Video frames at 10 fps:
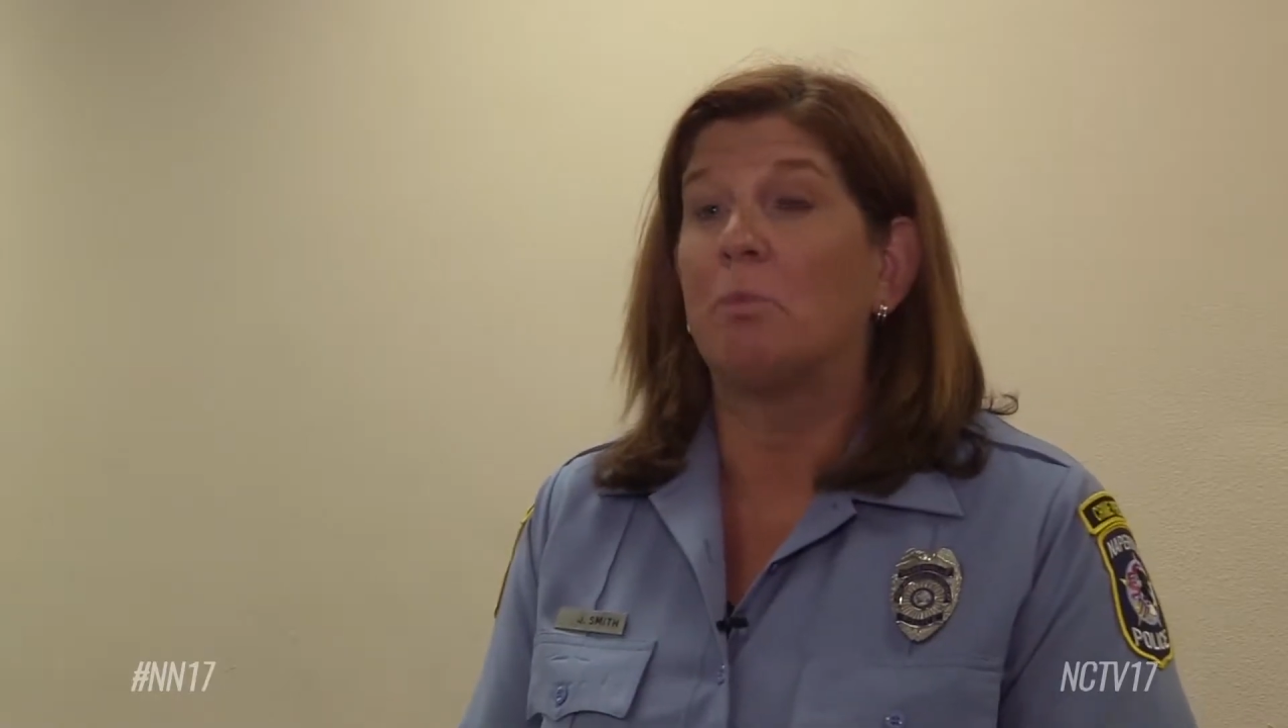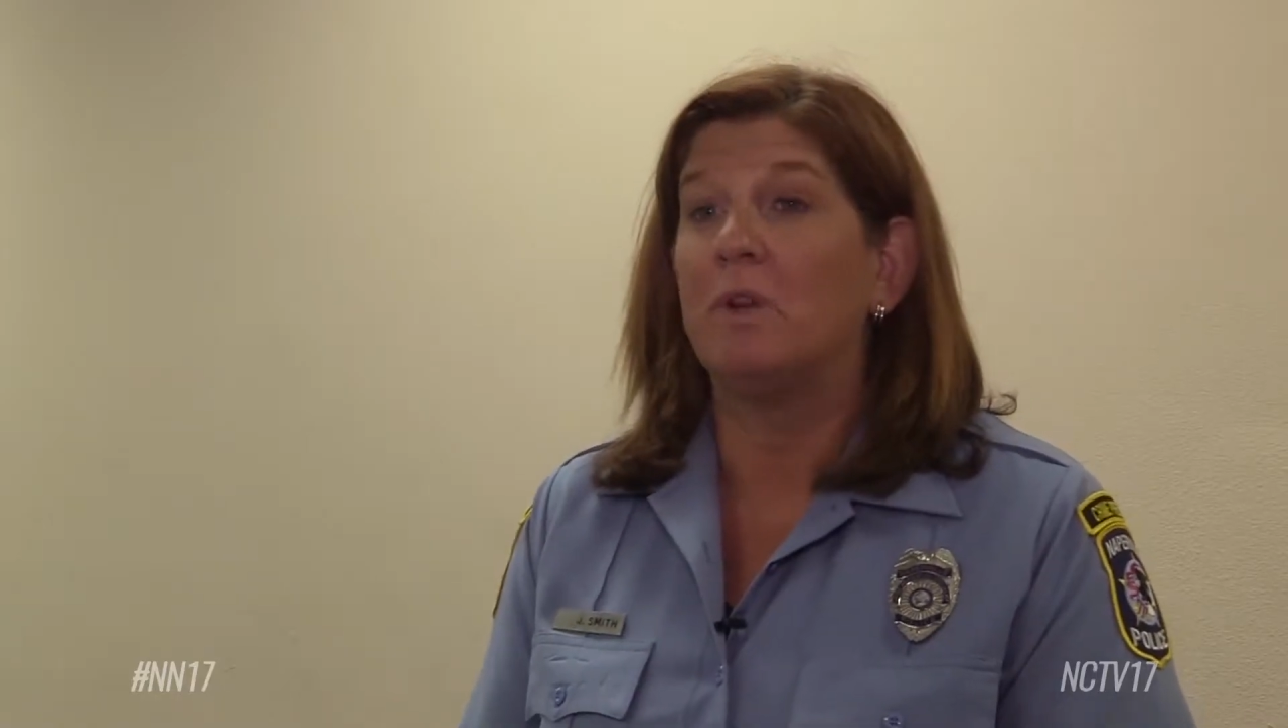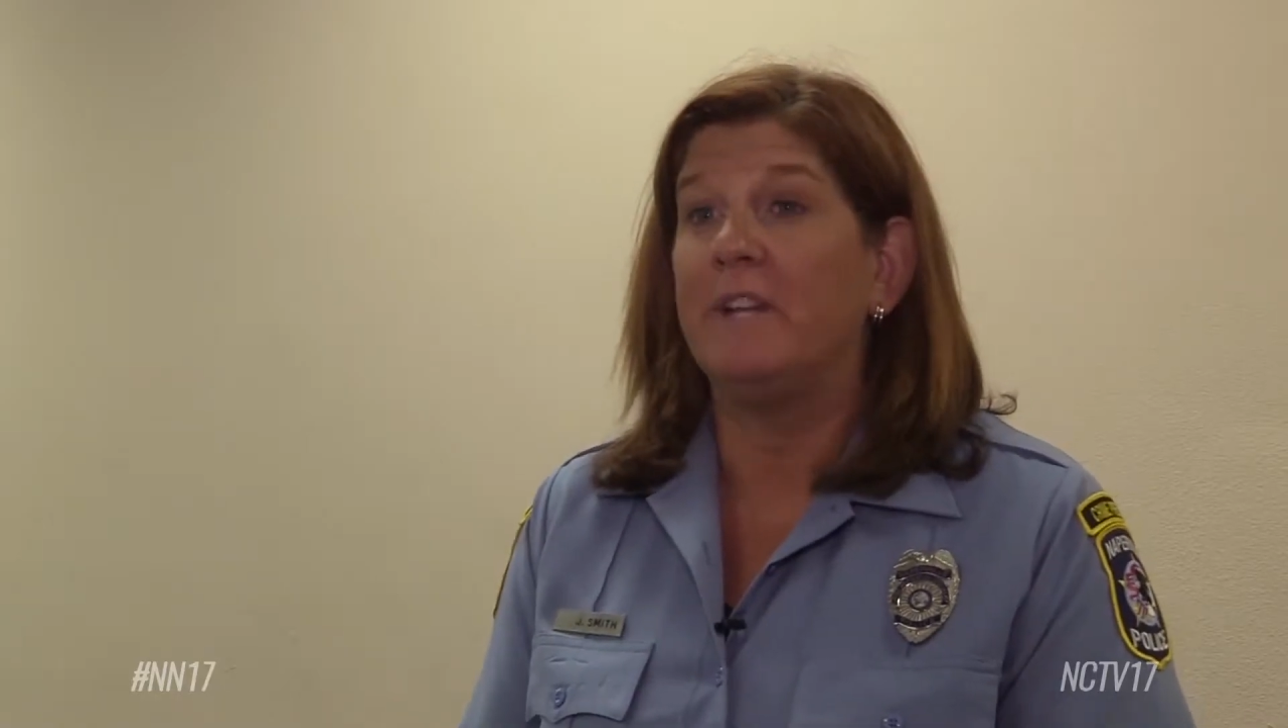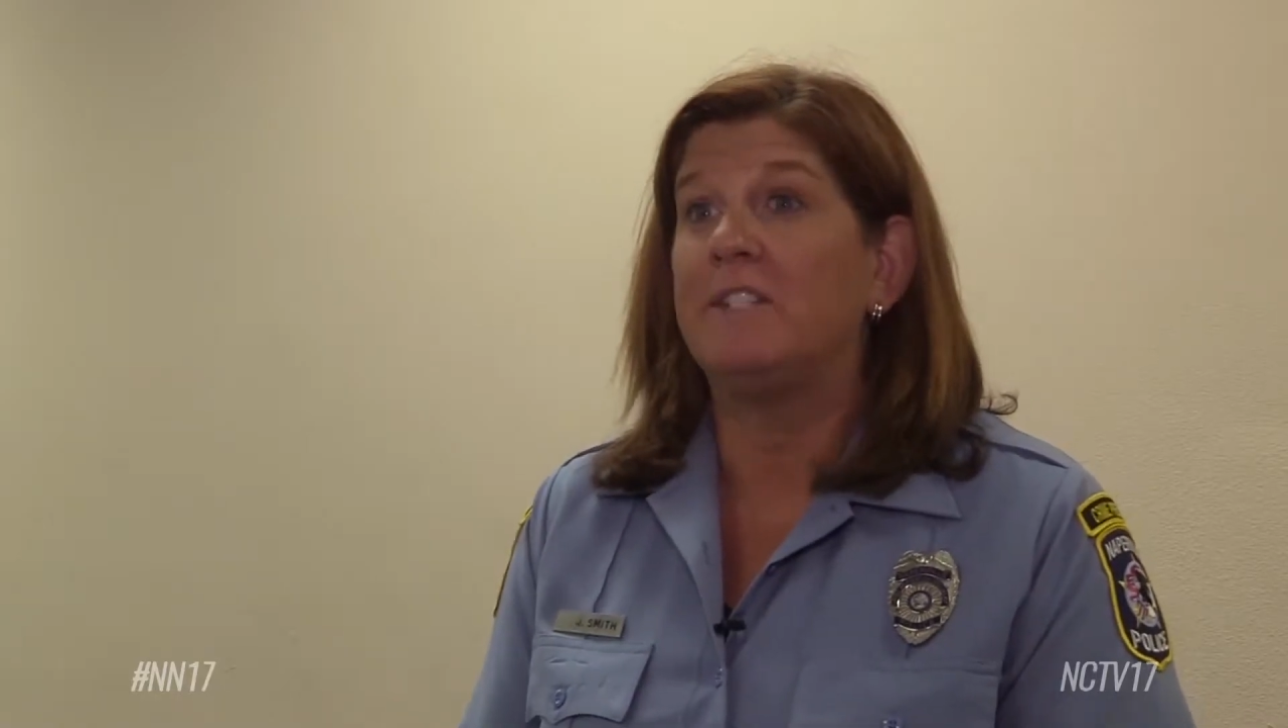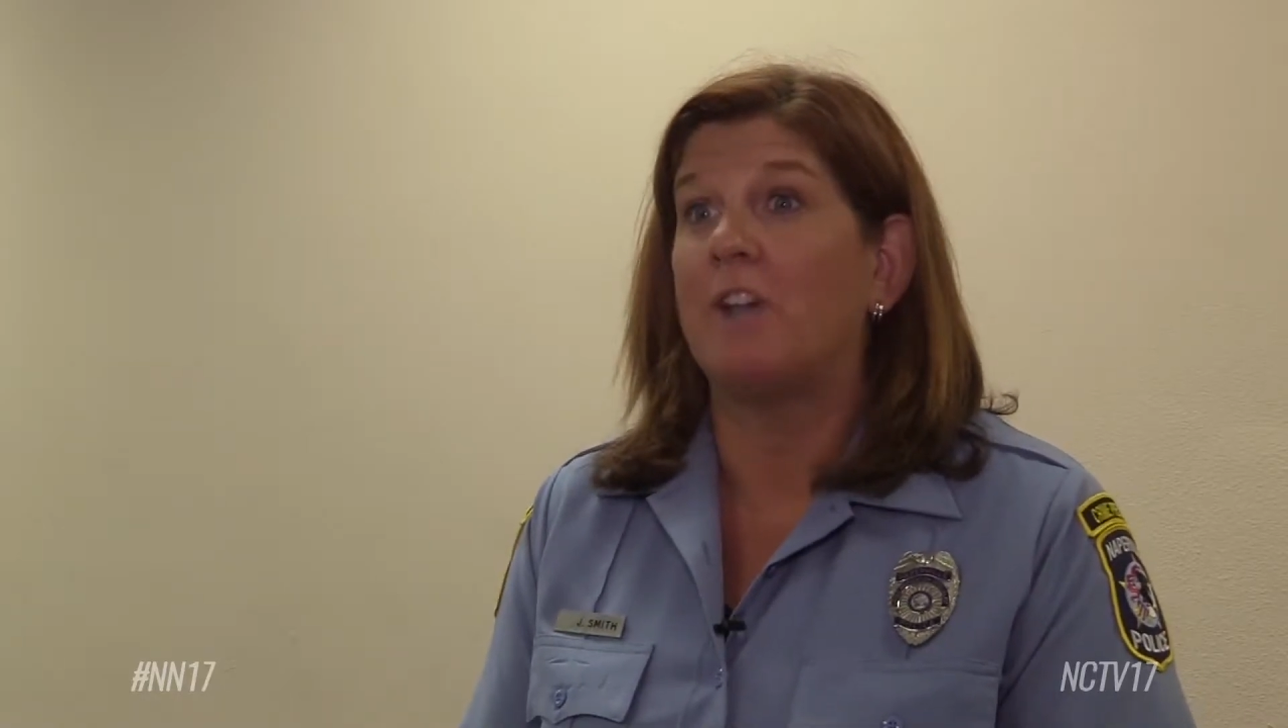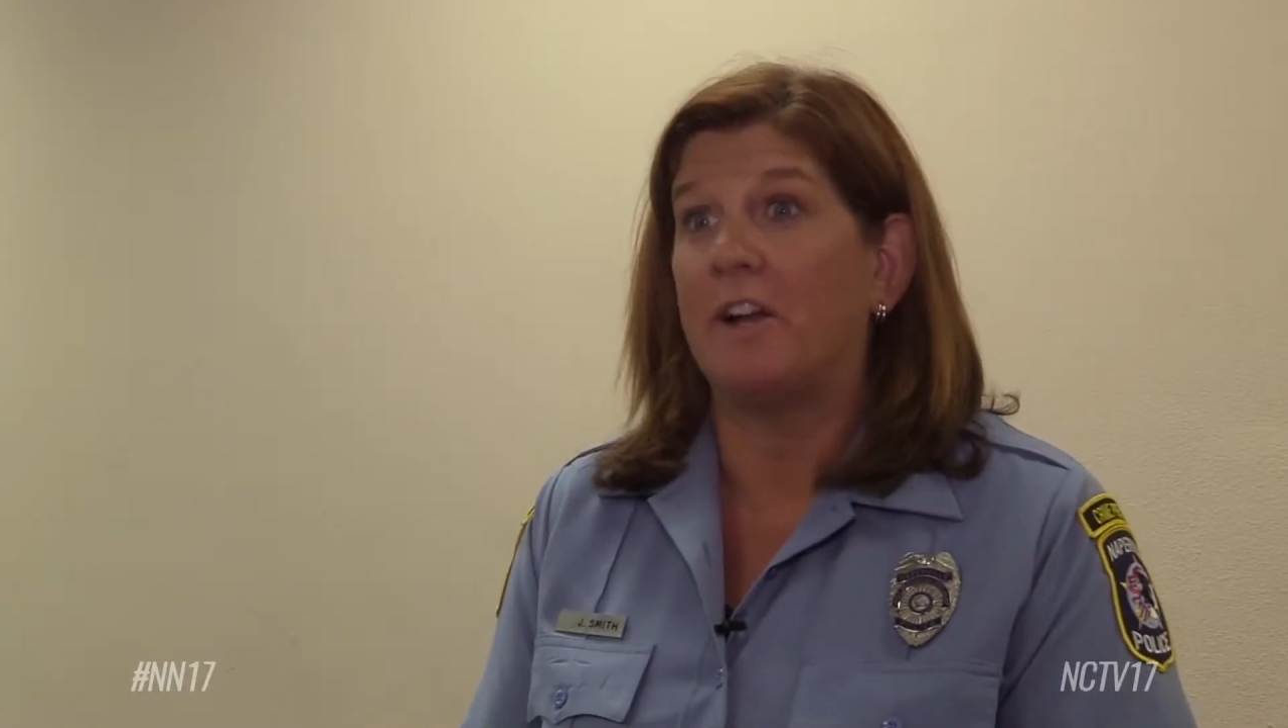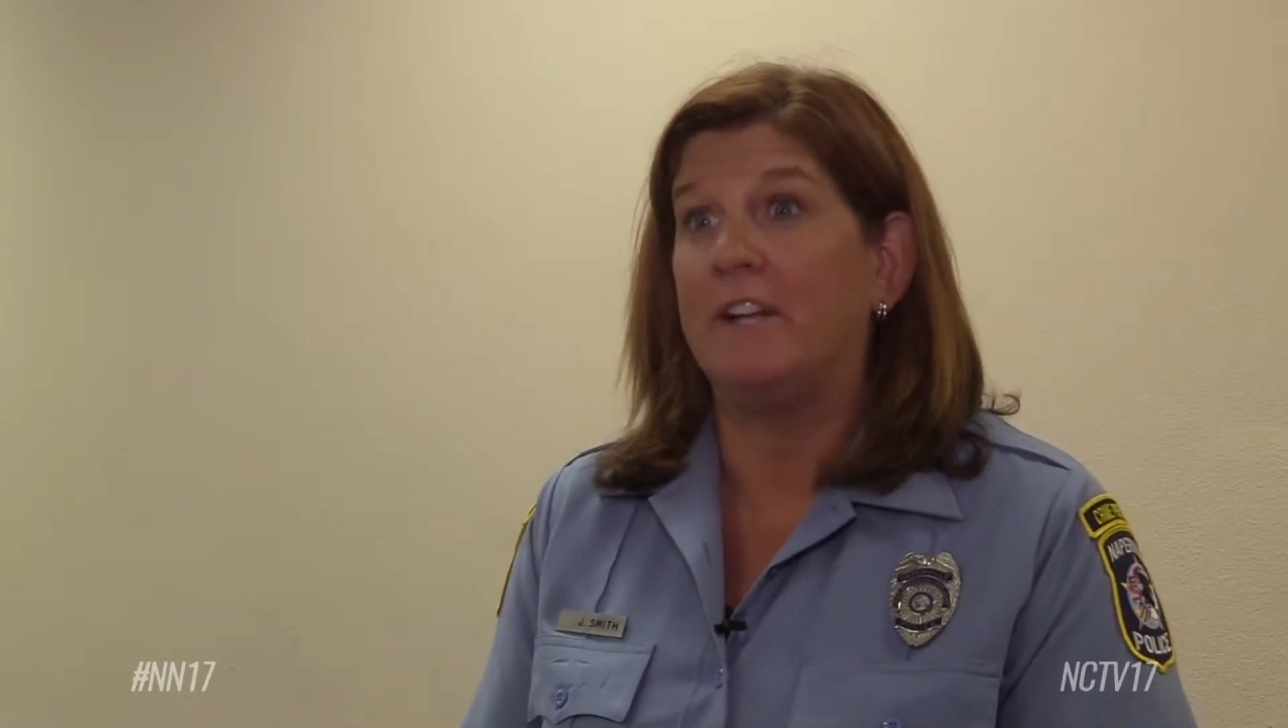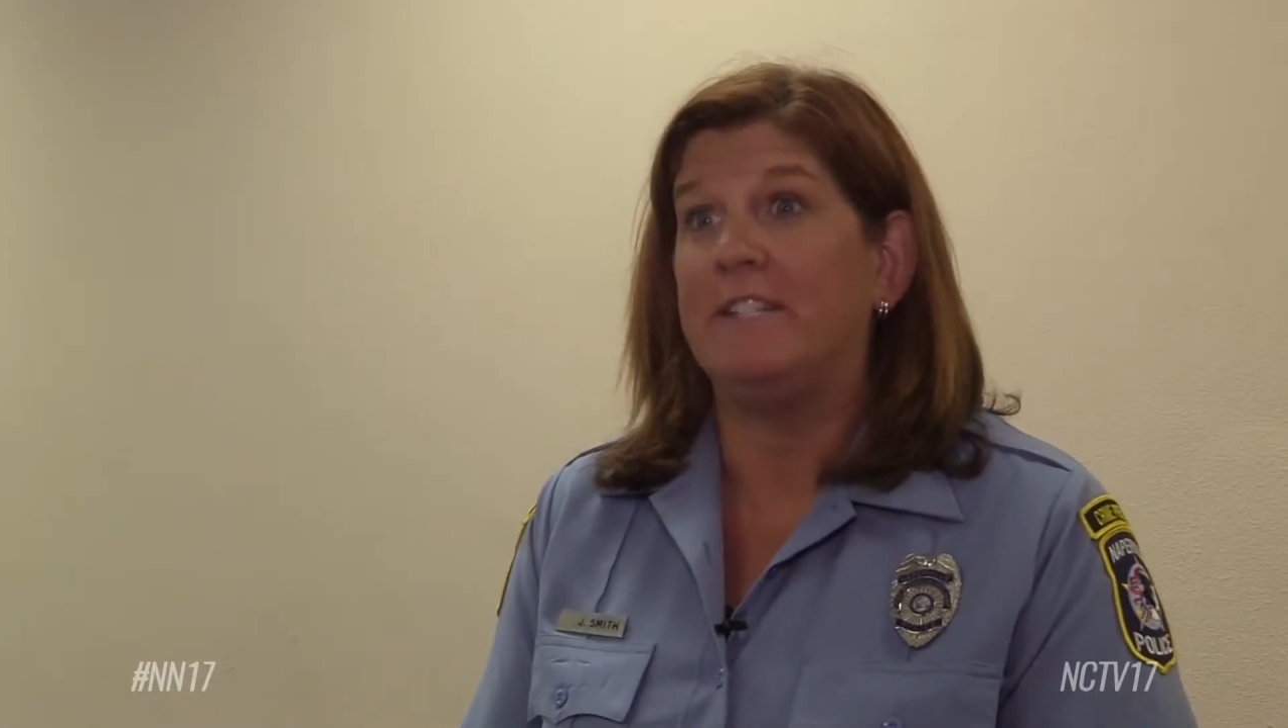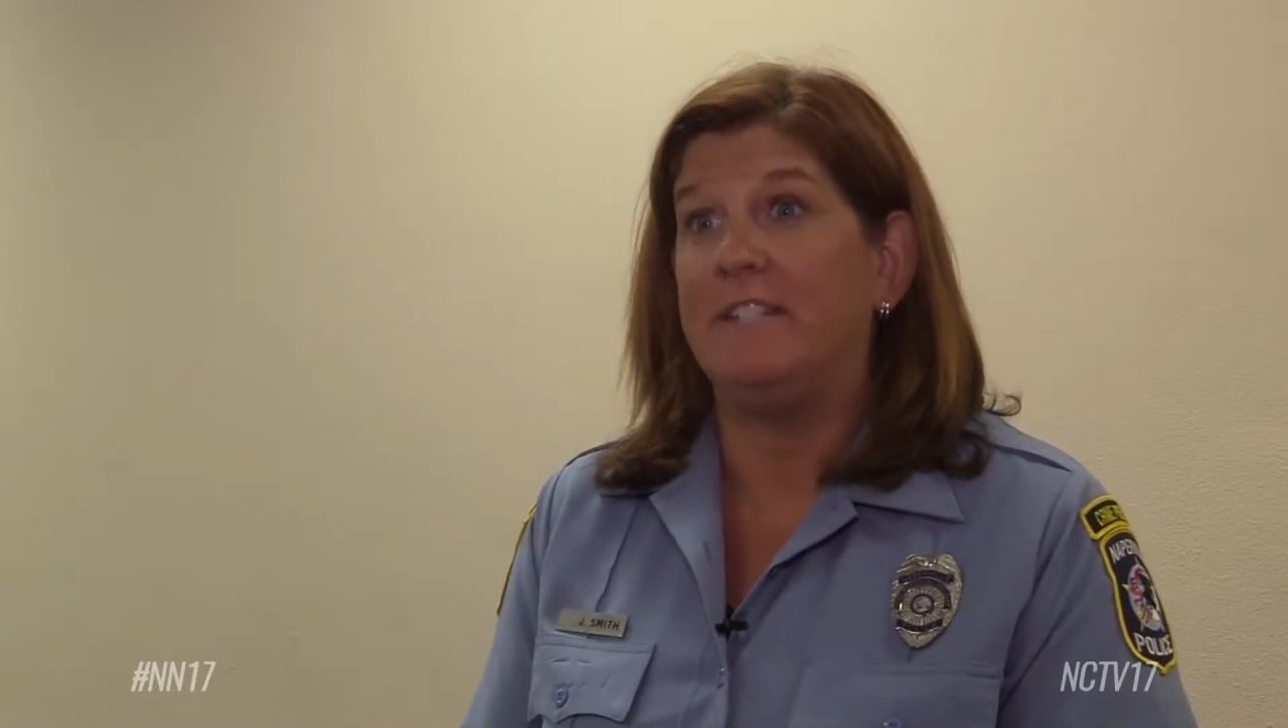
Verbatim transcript: really targets